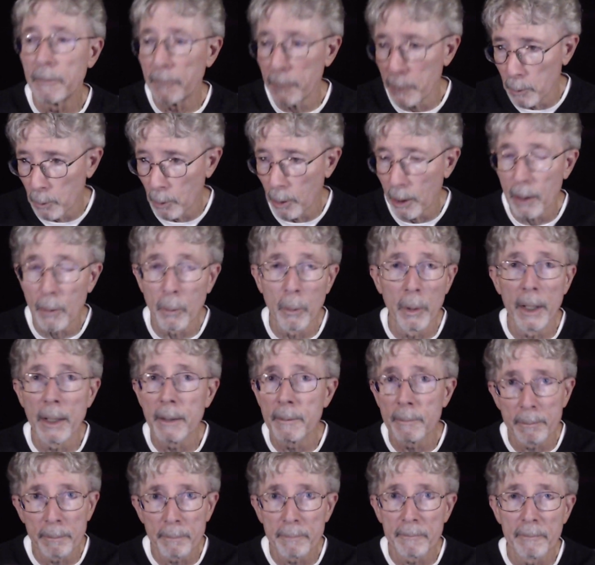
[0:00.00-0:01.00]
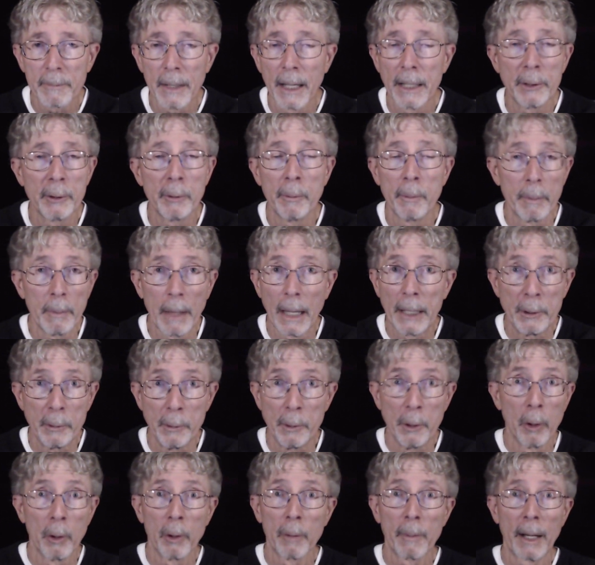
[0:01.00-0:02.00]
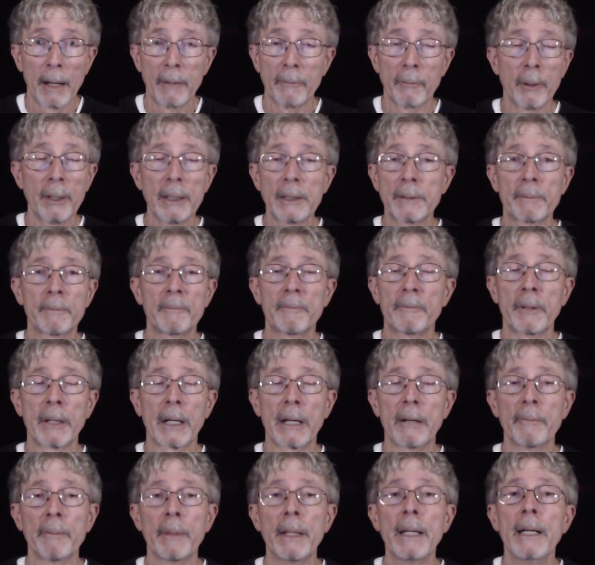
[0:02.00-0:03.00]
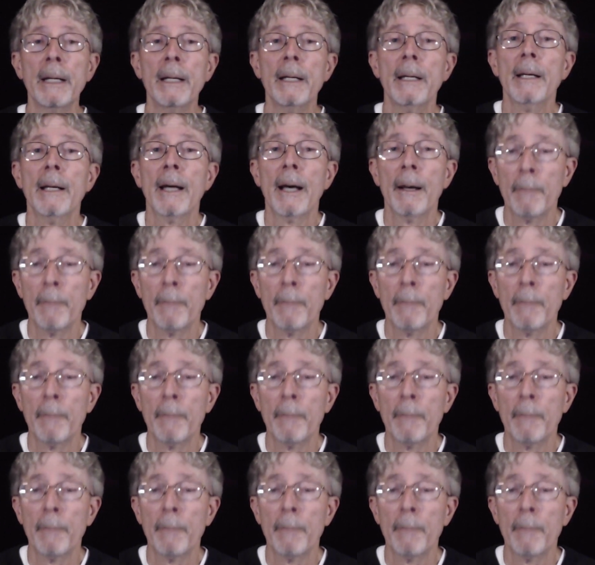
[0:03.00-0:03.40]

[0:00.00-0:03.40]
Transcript: If you are one and you know about voice, forgive me.